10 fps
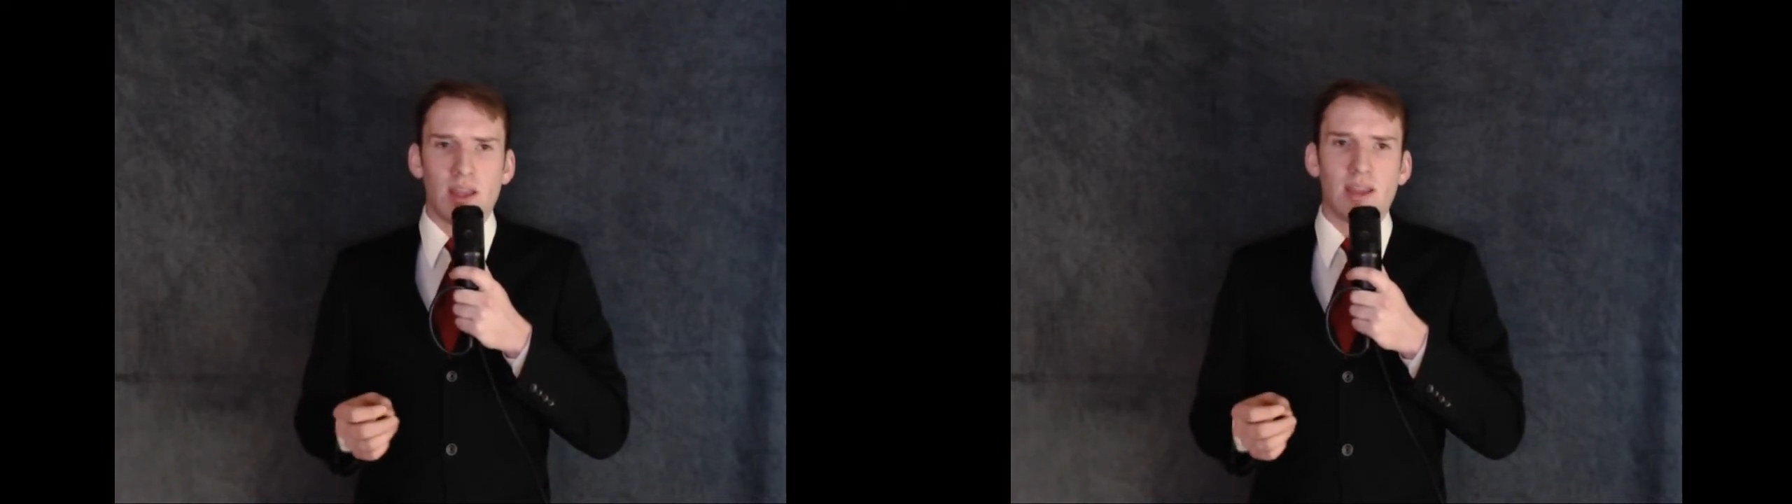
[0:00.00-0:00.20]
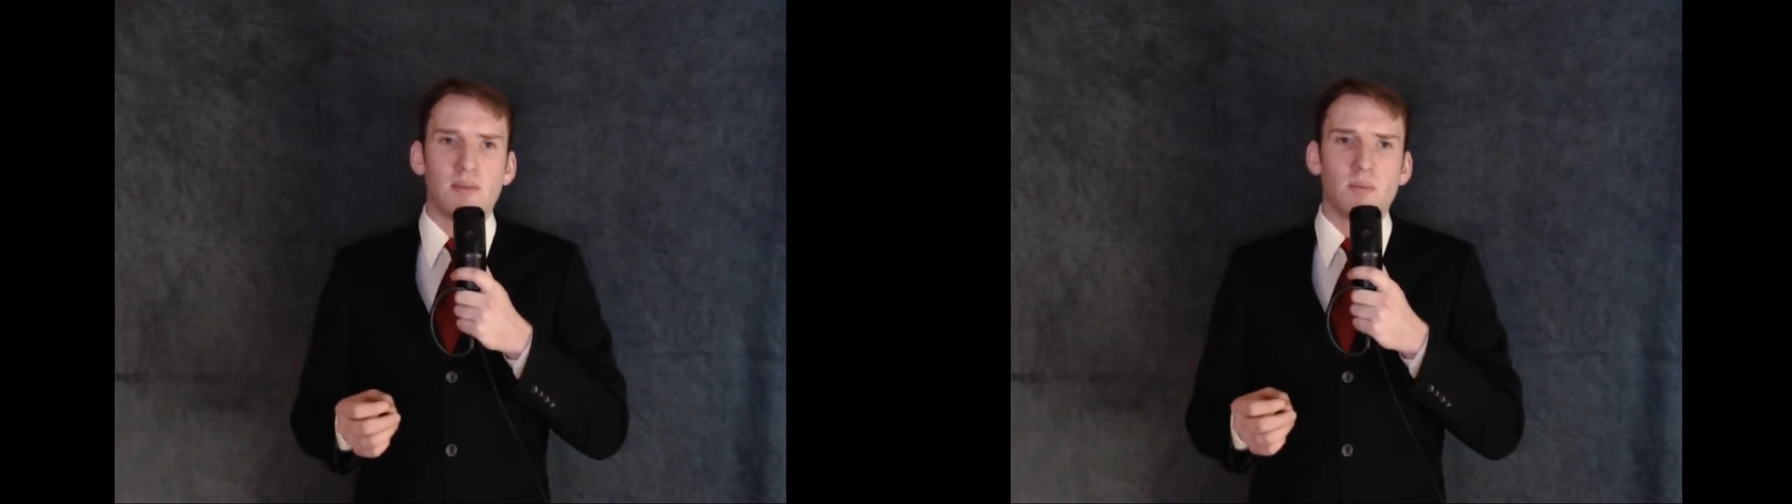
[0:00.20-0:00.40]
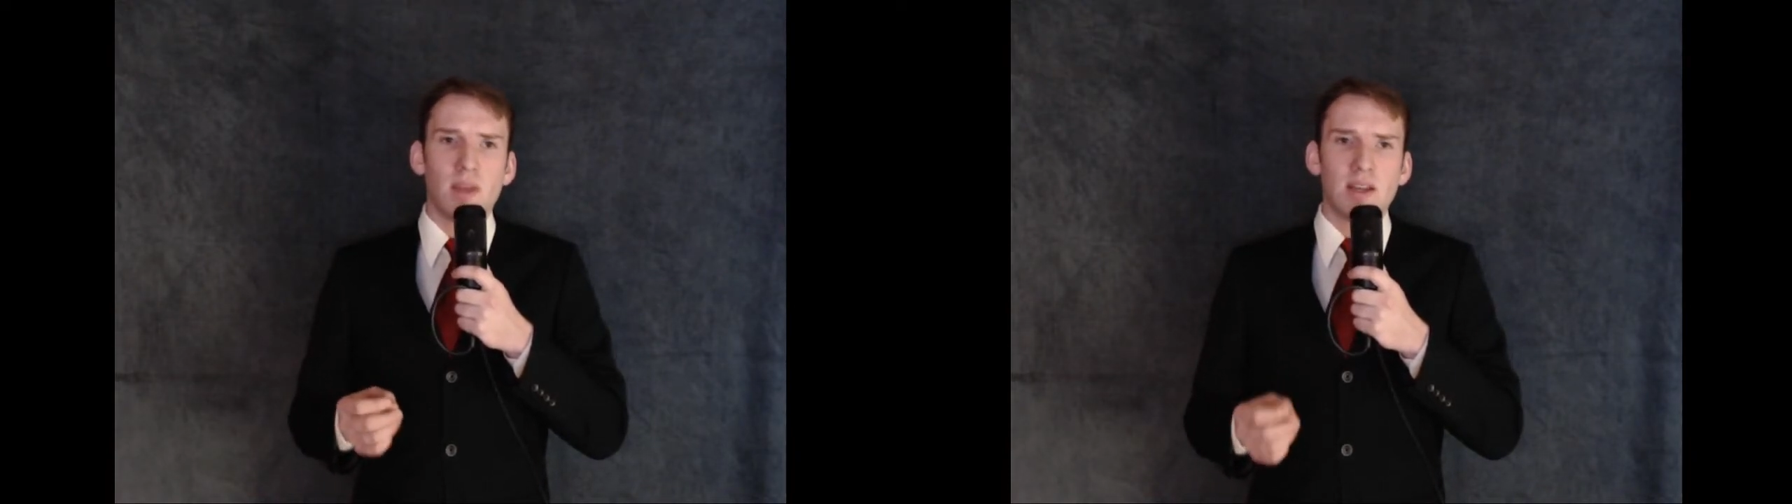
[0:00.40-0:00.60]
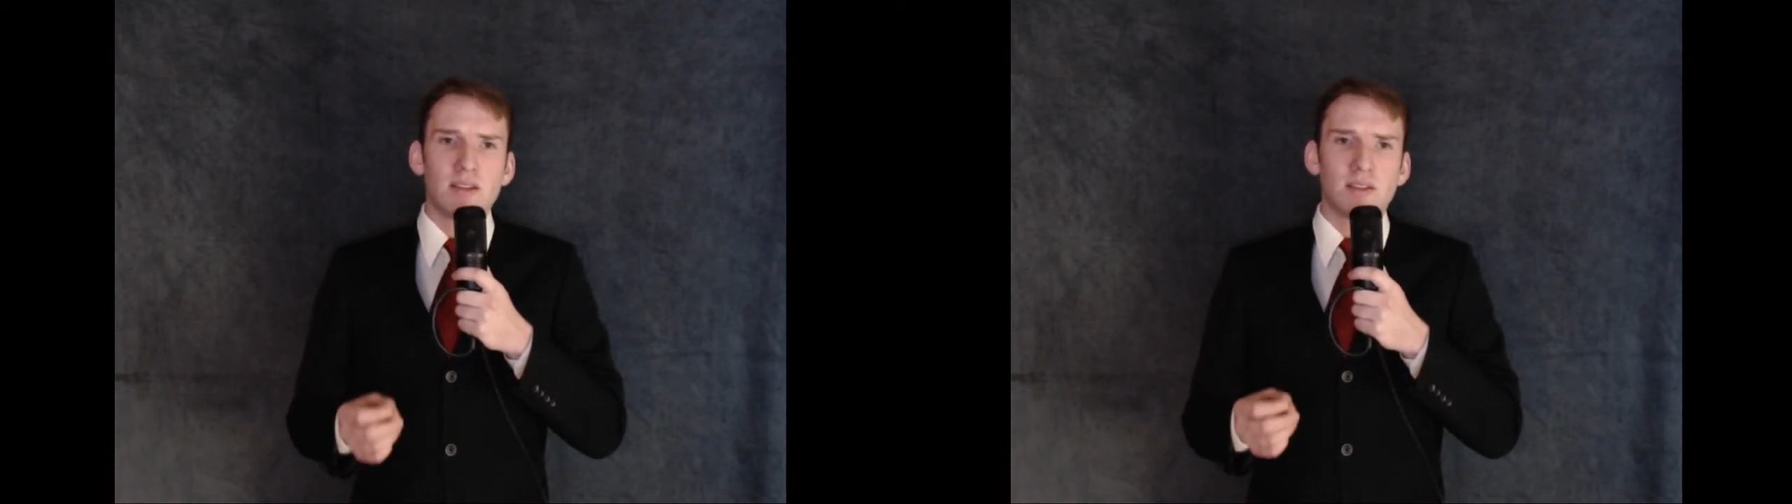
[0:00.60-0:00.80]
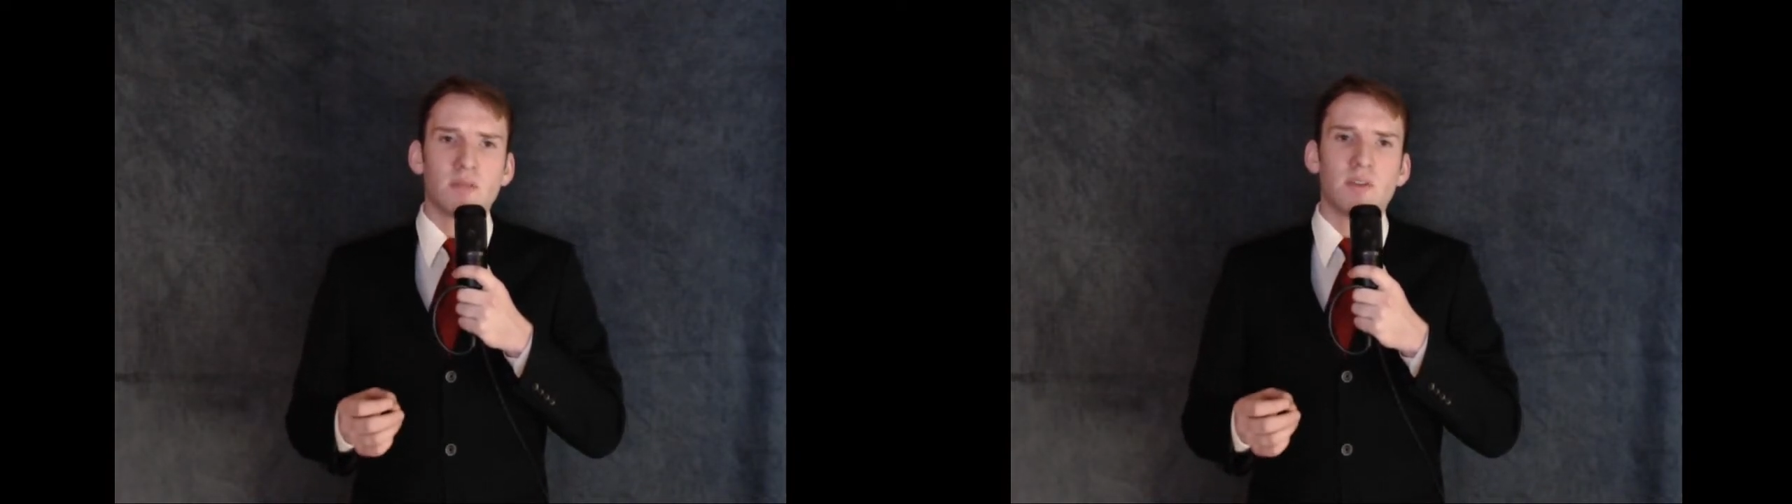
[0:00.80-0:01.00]
and many
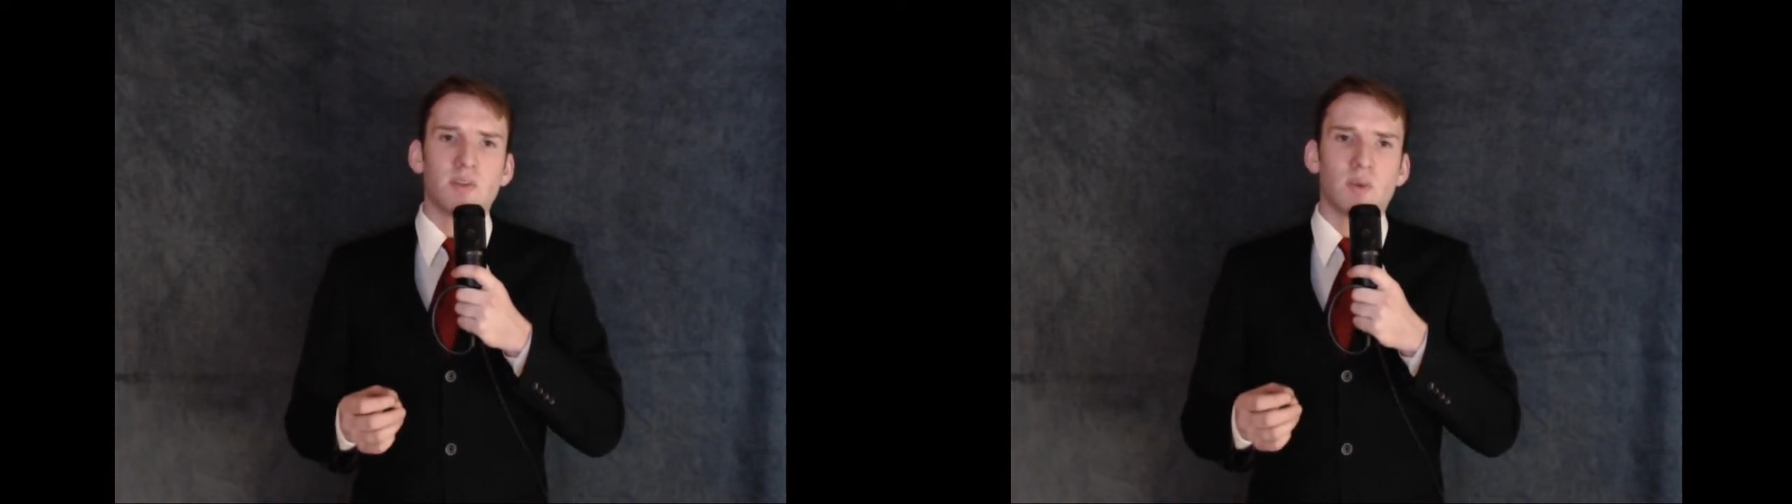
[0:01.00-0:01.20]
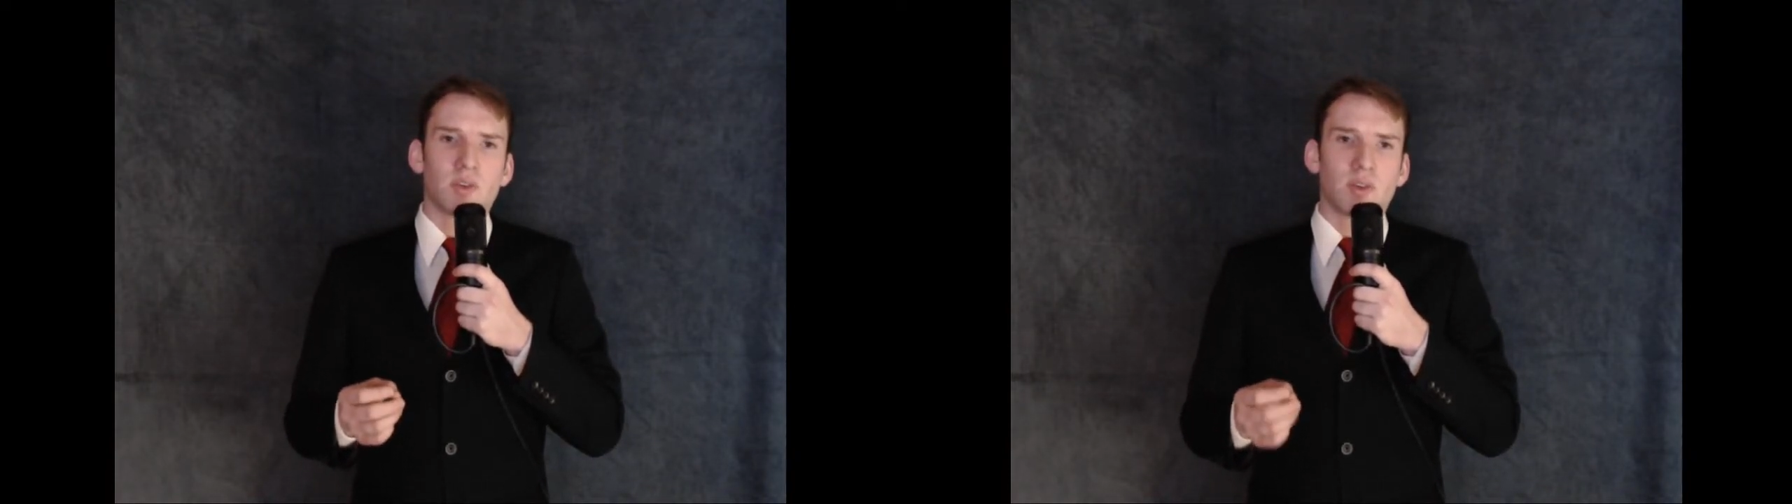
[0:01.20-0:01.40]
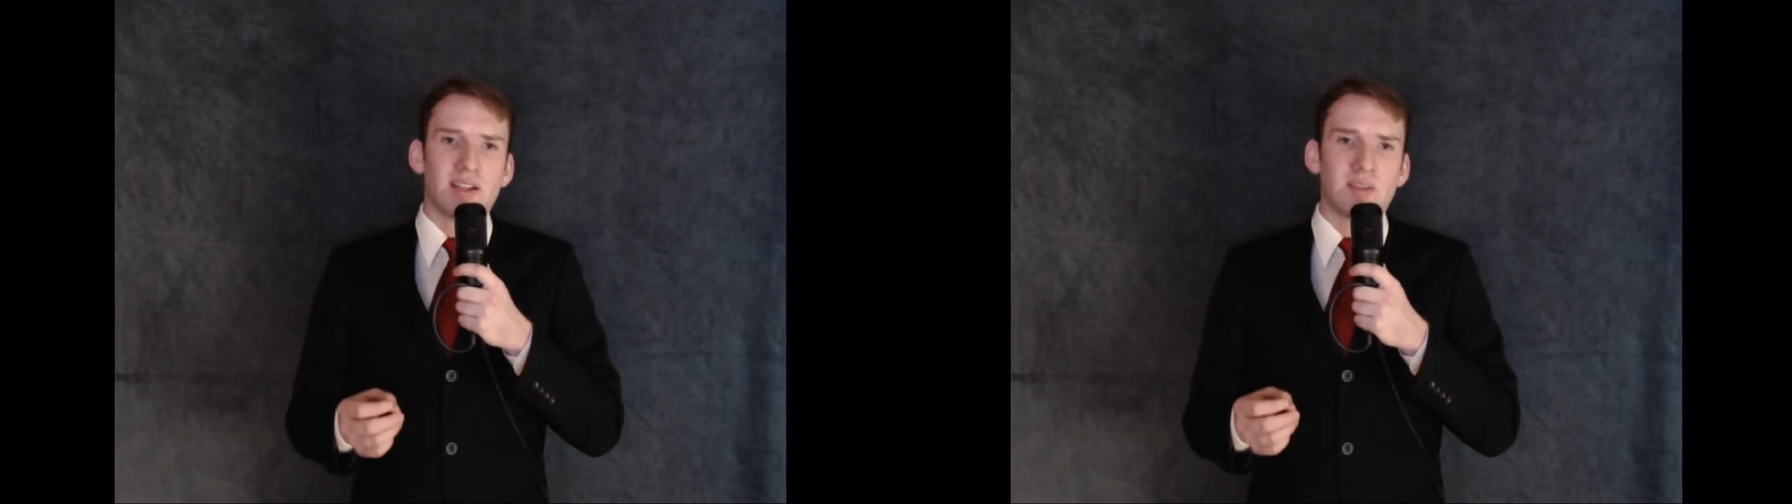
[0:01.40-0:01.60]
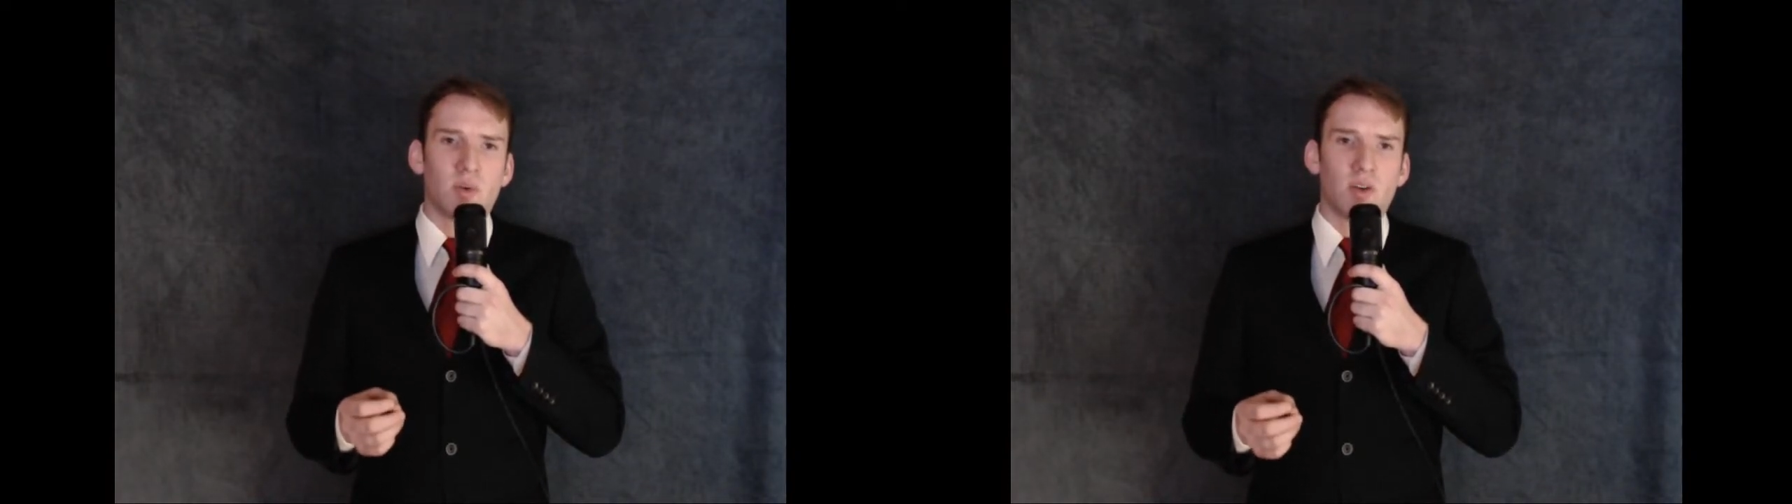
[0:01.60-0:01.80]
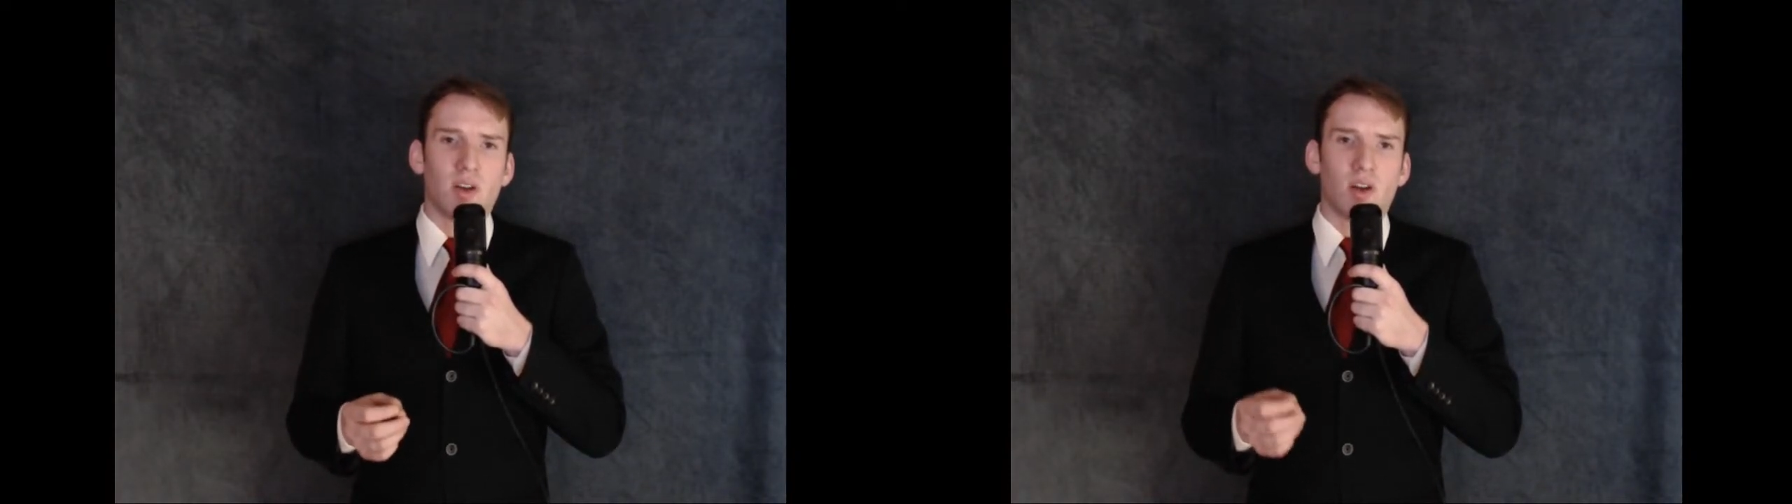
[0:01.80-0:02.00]
cervids were transported